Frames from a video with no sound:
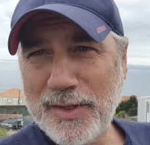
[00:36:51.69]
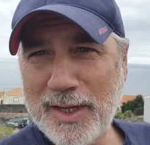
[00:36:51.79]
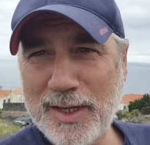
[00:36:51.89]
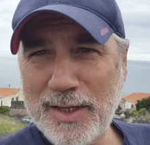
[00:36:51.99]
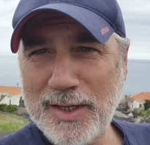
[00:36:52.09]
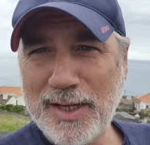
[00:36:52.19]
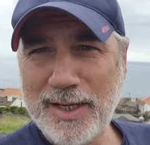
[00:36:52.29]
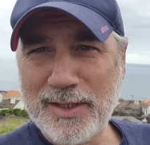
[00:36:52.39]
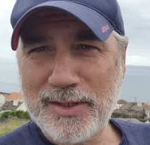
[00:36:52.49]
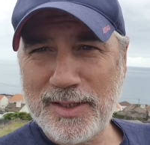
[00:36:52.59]
Uh,
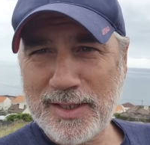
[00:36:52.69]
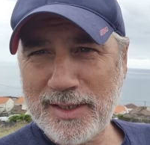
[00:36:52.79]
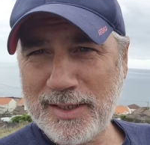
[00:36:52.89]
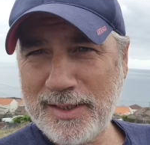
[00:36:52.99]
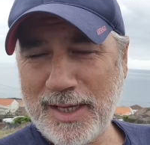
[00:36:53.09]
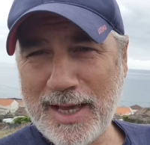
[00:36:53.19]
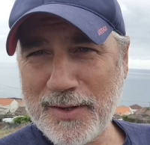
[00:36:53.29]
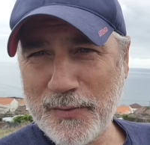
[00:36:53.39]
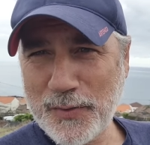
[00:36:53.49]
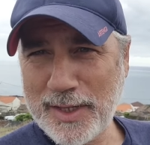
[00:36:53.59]
and uh, yeah,
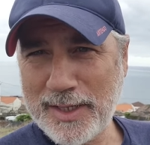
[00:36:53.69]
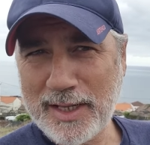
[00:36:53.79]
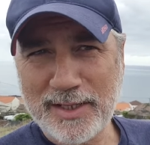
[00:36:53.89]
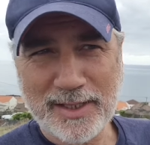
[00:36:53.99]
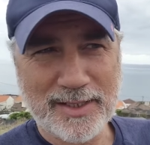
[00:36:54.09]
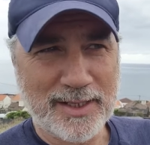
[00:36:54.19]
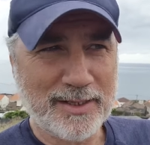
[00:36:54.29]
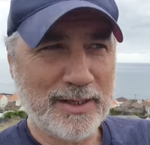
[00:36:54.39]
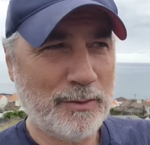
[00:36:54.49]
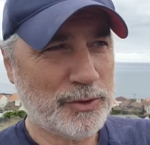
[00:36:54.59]
and I think
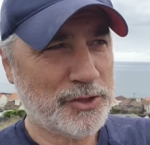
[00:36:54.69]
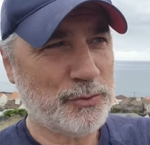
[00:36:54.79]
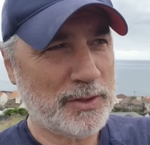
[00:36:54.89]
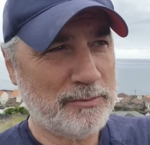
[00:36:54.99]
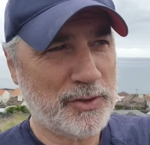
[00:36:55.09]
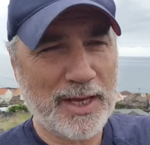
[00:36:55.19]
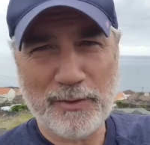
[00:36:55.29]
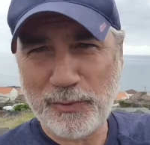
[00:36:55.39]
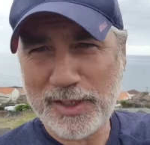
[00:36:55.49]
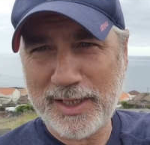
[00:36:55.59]
the, I just want them to
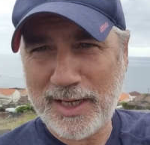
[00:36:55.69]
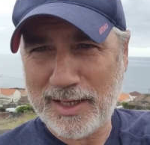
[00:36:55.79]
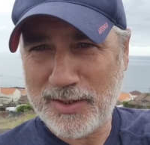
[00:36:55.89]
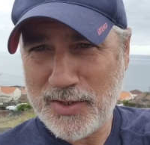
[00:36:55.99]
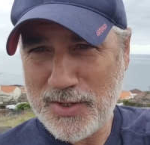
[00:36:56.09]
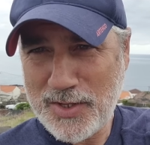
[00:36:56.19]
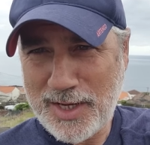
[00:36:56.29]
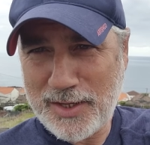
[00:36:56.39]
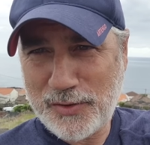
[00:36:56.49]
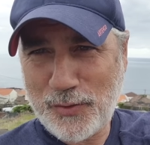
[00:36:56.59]
get really uh,
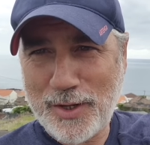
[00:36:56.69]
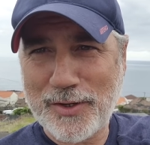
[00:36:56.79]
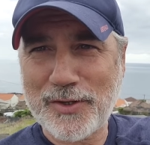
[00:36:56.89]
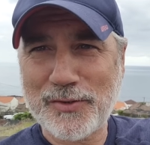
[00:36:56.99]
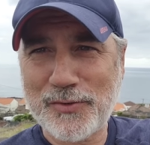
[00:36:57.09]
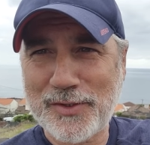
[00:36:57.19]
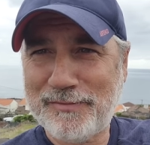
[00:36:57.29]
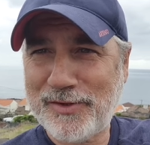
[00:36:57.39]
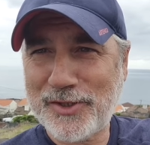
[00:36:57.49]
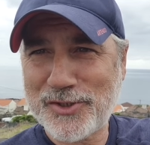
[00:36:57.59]
integrated into the
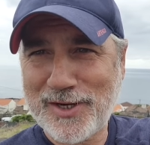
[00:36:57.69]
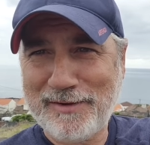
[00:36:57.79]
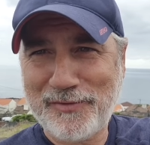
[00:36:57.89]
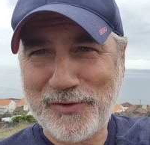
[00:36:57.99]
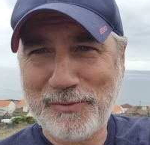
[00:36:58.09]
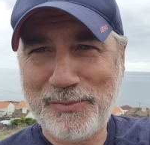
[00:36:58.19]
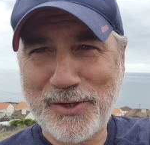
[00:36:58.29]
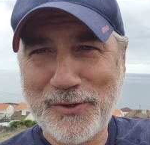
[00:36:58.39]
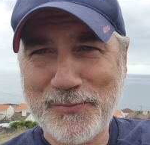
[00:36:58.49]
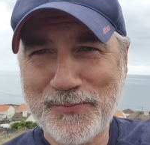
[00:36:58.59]
village life here on
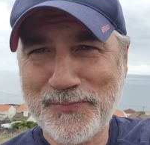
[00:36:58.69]
Pico.